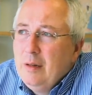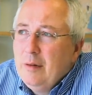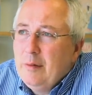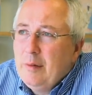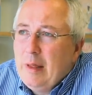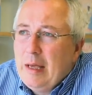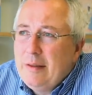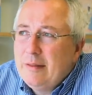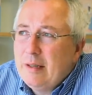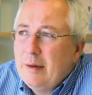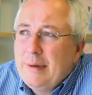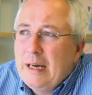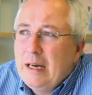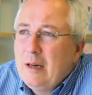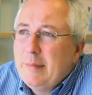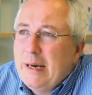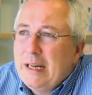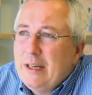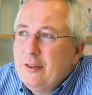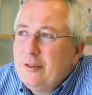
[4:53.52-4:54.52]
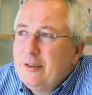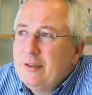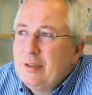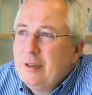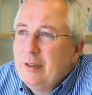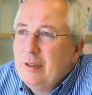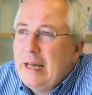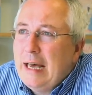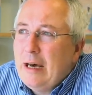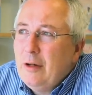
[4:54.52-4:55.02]
They somehow managed
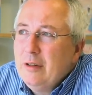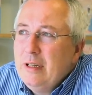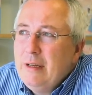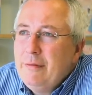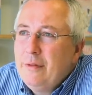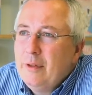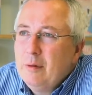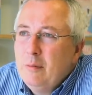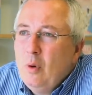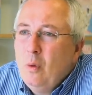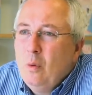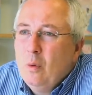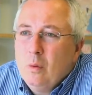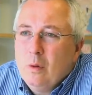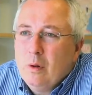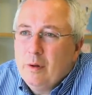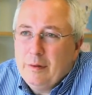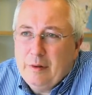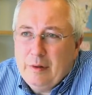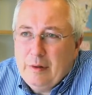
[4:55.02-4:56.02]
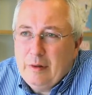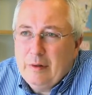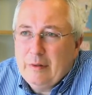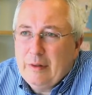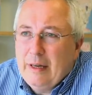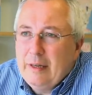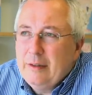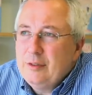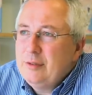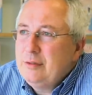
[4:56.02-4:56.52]
to outlive them all. There's
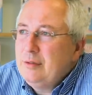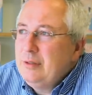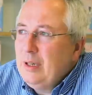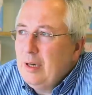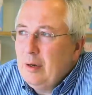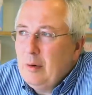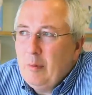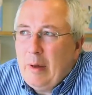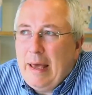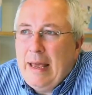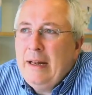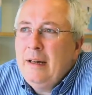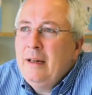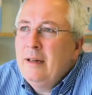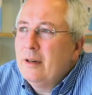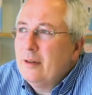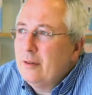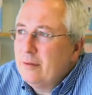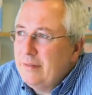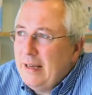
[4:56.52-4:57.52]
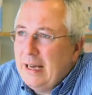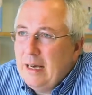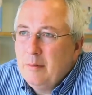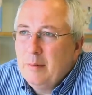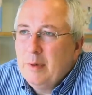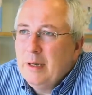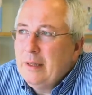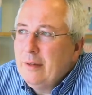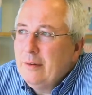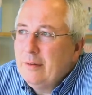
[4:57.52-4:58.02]
like, you know, endless
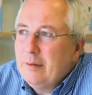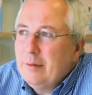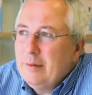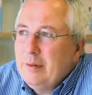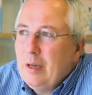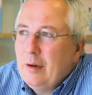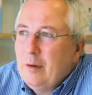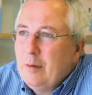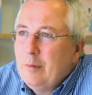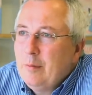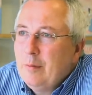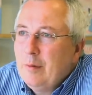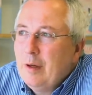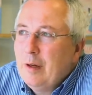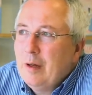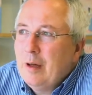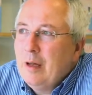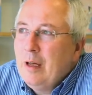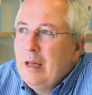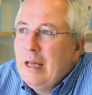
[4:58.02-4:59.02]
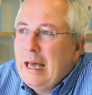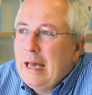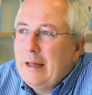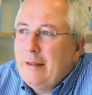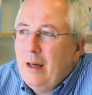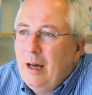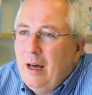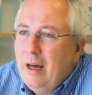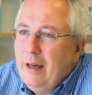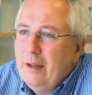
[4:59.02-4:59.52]
families, you know, had
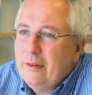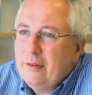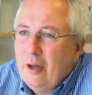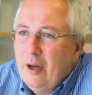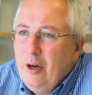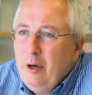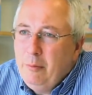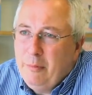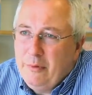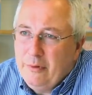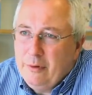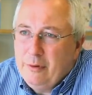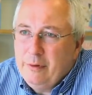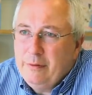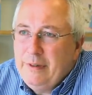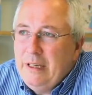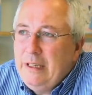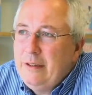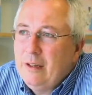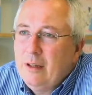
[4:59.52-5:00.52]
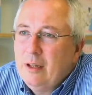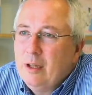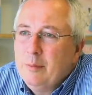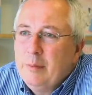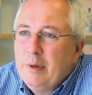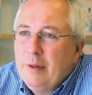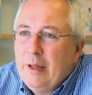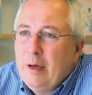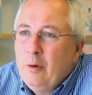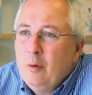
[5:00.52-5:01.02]
the highest hopes of defeating them,
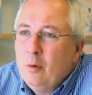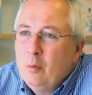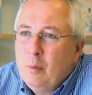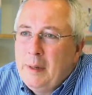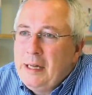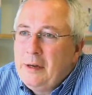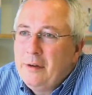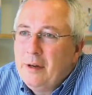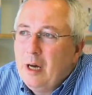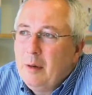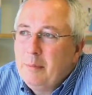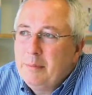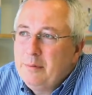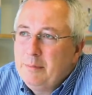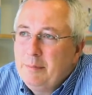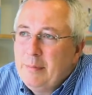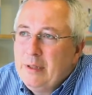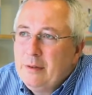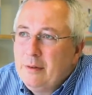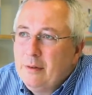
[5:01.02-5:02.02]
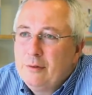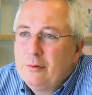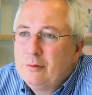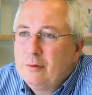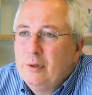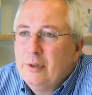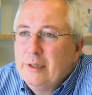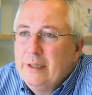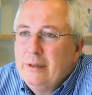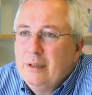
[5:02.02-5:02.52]
and they all wound up being
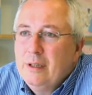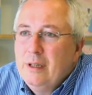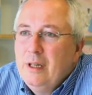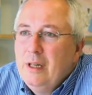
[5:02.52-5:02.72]
destroyed.